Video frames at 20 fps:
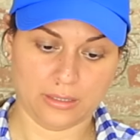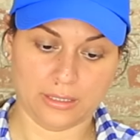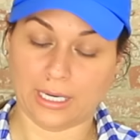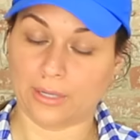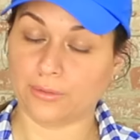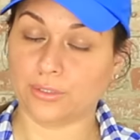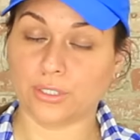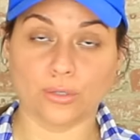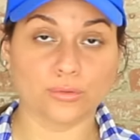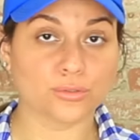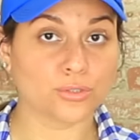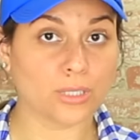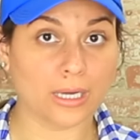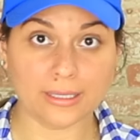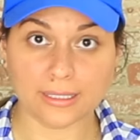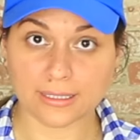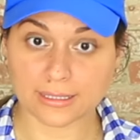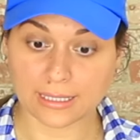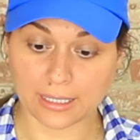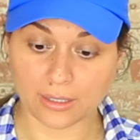Now don't try
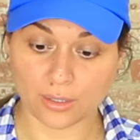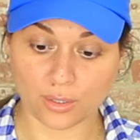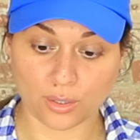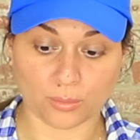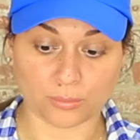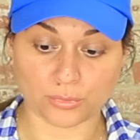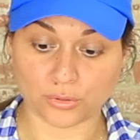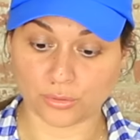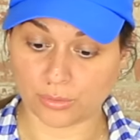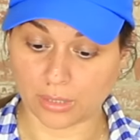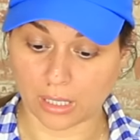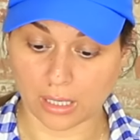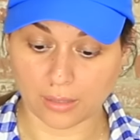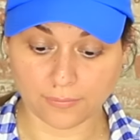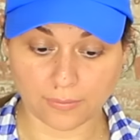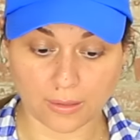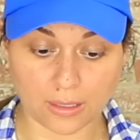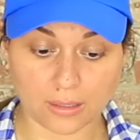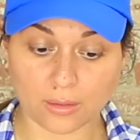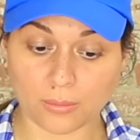this at home. Do
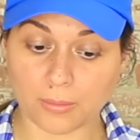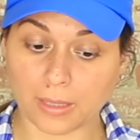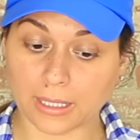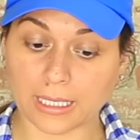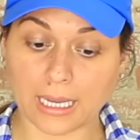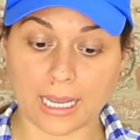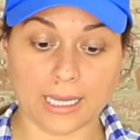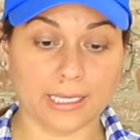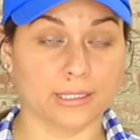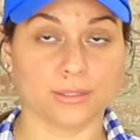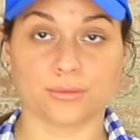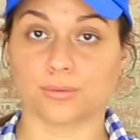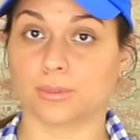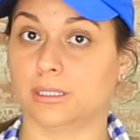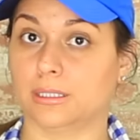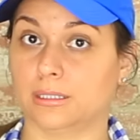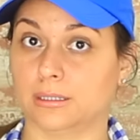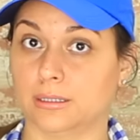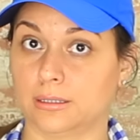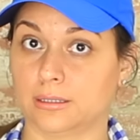not follow my guidance
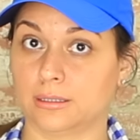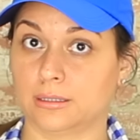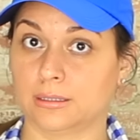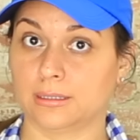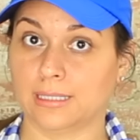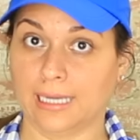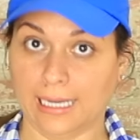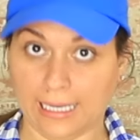with this.